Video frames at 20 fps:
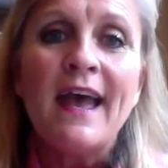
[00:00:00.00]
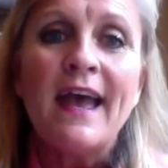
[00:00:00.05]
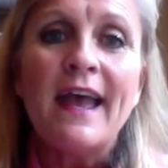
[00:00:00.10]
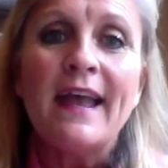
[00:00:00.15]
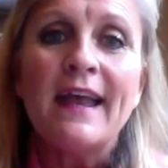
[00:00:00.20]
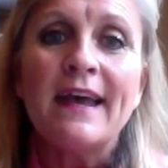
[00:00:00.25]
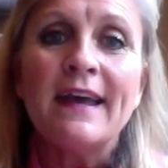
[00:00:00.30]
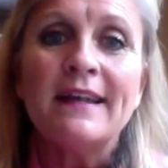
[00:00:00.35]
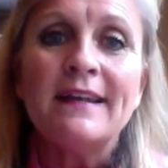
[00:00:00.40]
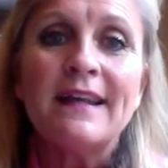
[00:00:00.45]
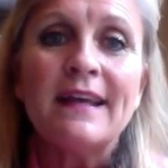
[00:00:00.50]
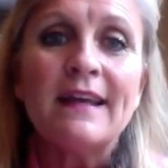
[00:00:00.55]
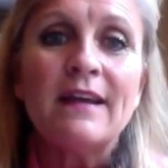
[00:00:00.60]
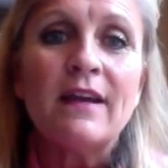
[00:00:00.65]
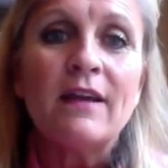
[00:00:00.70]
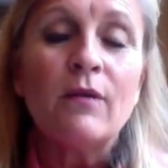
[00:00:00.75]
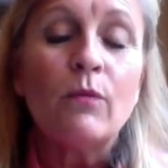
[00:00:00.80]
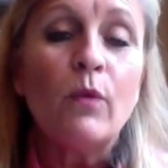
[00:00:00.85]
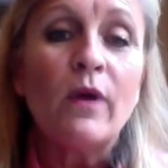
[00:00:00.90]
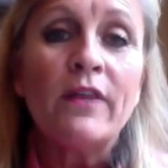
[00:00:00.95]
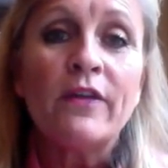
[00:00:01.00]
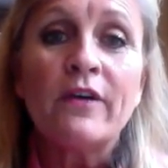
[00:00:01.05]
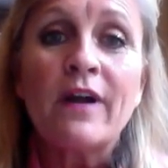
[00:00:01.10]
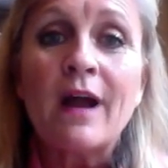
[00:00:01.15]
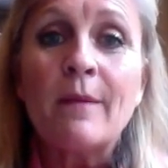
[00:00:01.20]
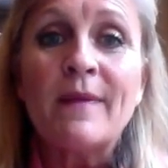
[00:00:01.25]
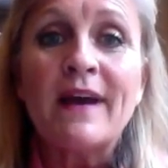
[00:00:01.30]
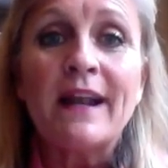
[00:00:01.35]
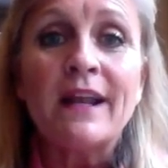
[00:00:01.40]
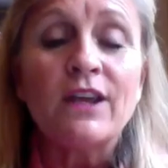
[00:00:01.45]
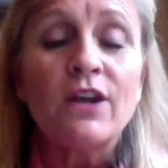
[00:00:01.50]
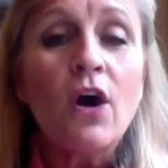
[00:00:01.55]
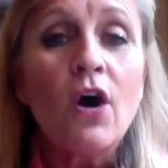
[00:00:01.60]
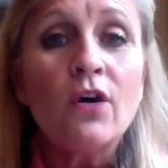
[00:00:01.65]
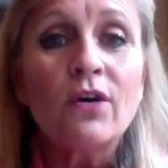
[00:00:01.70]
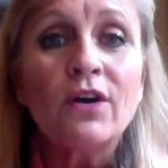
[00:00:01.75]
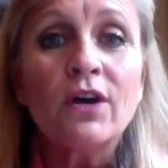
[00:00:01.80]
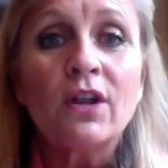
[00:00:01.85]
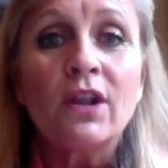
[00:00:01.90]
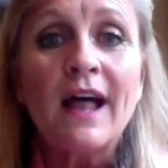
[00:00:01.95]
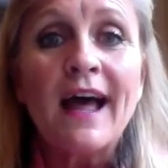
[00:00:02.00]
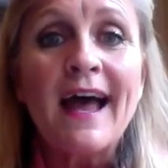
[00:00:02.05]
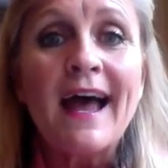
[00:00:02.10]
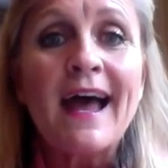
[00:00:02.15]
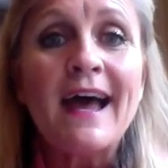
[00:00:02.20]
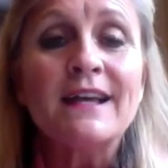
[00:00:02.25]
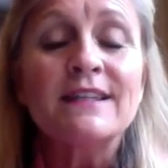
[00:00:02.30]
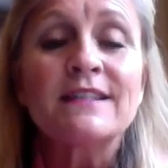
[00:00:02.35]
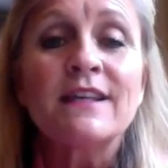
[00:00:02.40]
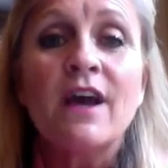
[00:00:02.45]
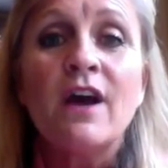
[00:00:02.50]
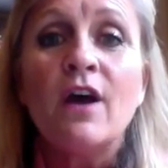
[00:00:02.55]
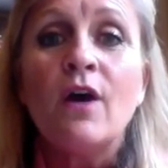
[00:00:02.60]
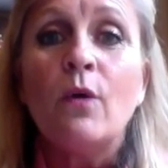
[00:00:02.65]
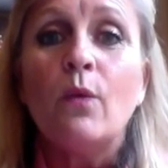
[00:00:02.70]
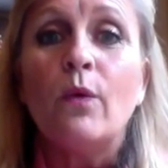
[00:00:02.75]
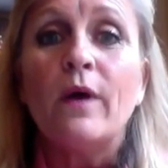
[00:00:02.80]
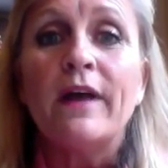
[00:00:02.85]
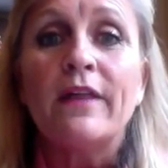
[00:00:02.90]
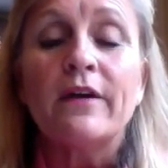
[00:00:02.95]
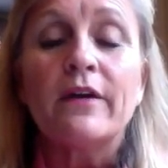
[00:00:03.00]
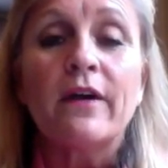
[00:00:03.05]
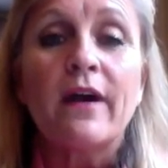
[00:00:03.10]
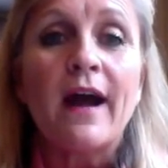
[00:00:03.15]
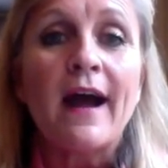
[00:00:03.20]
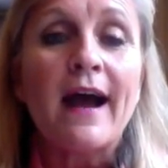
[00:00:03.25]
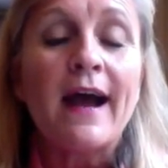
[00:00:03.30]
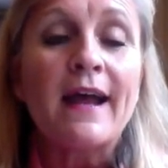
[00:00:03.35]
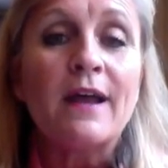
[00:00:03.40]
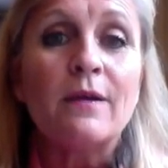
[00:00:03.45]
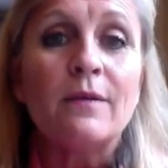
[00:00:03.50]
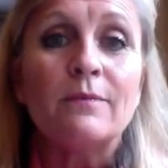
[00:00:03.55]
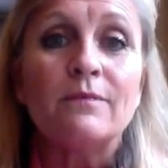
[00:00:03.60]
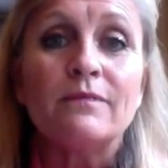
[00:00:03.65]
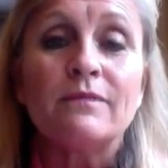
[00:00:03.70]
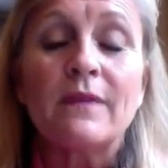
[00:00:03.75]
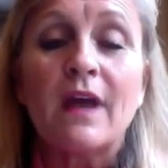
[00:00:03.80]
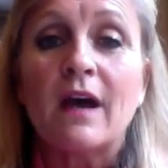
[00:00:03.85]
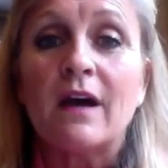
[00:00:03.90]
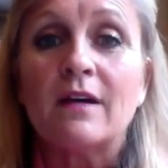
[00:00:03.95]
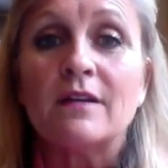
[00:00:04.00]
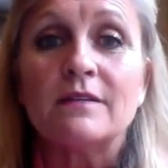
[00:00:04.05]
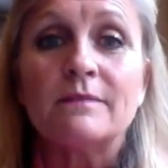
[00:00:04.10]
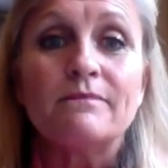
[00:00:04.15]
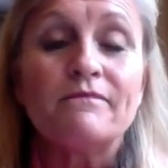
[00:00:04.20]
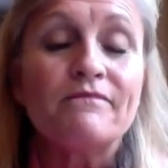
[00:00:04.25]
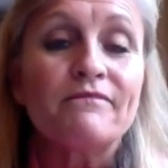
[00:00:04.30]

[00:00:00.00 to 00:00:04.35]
And whether I'm at a yoga class, whether I'm uh,